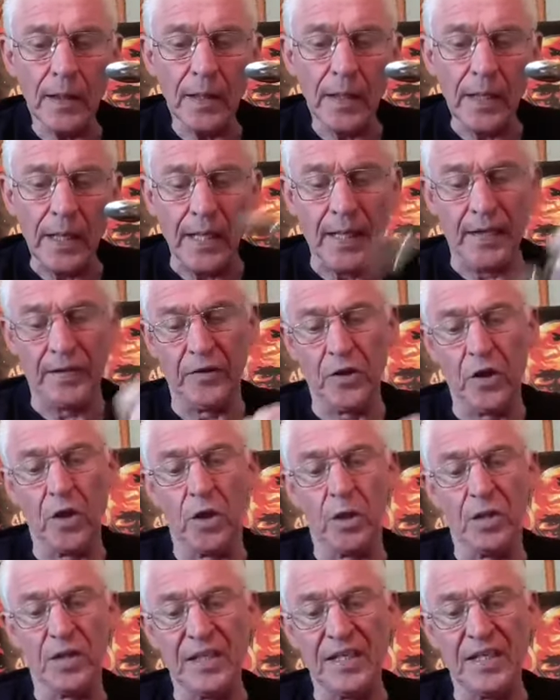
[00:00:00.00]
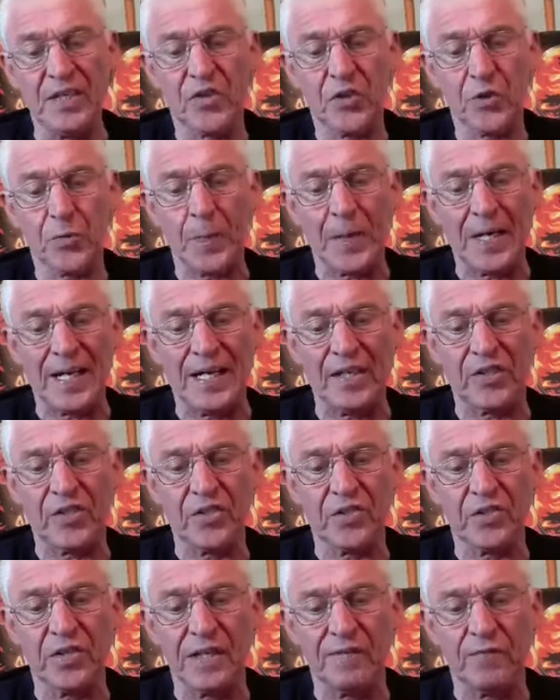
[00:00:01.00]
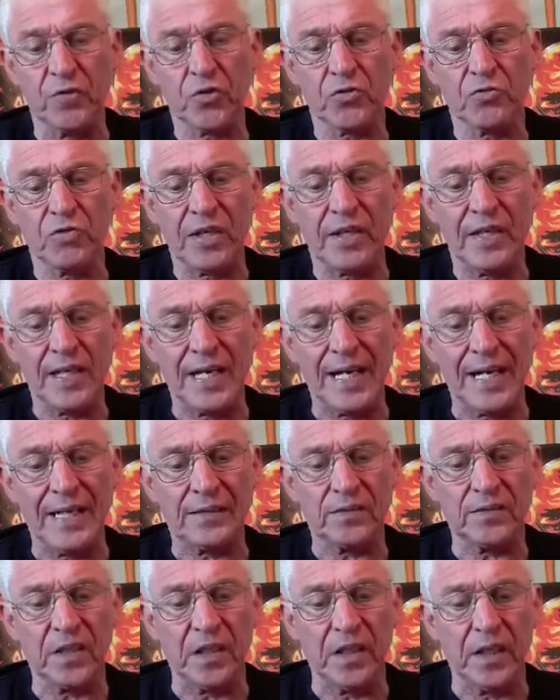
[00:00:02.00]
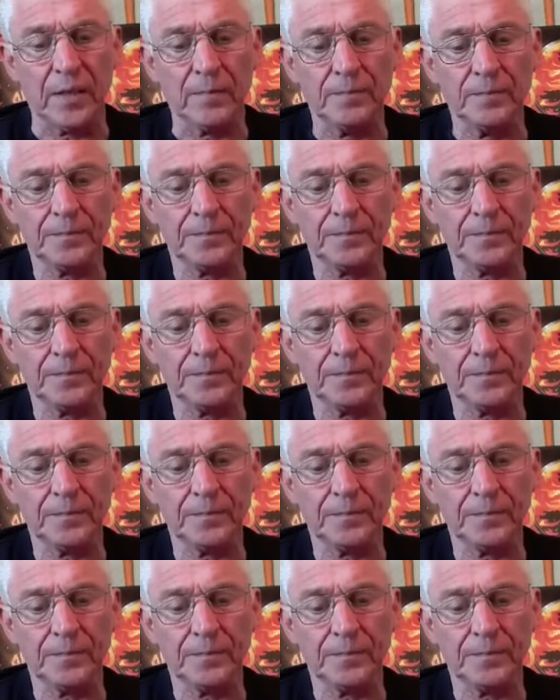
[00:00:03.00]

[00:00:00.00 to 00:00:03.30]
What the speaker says: and all these spices that I've just read out to you.